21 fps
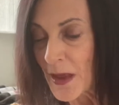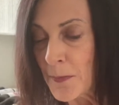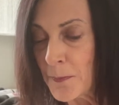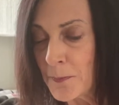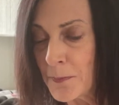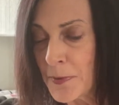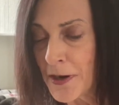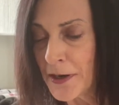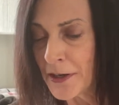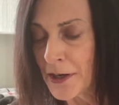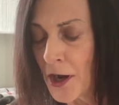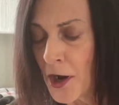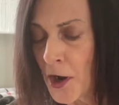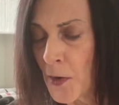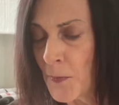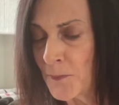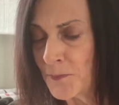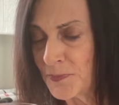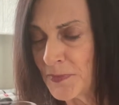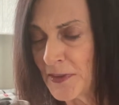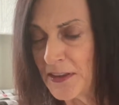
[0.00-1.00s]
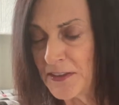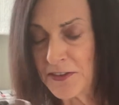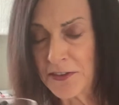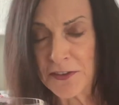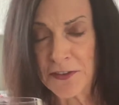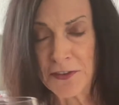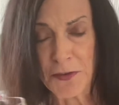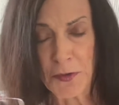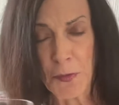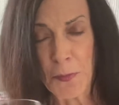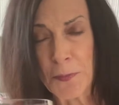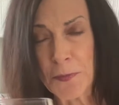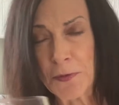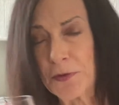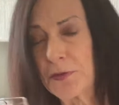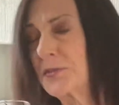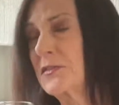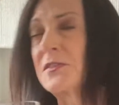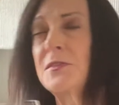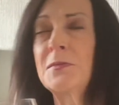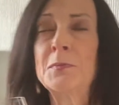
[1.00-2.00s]
But it's super
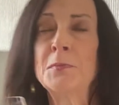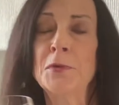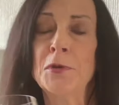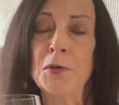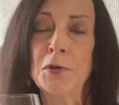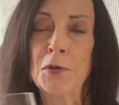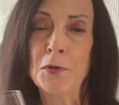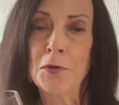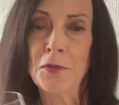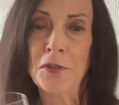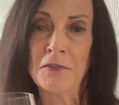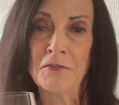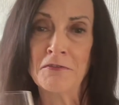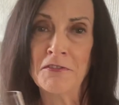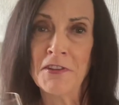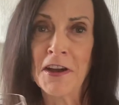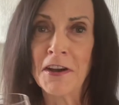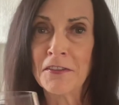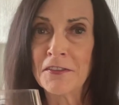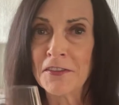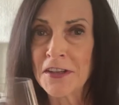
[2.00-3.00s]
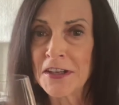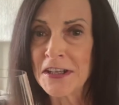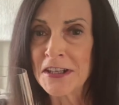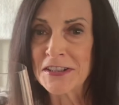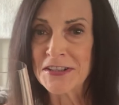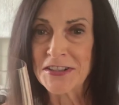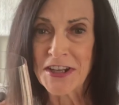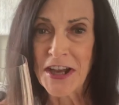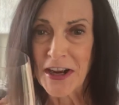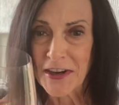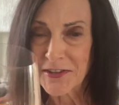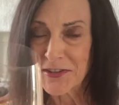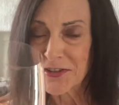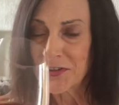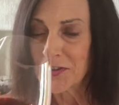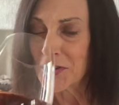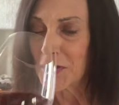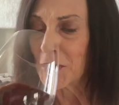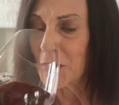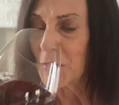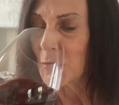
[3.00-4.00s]
smooth and velvety in
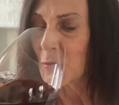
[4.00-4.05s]
texture.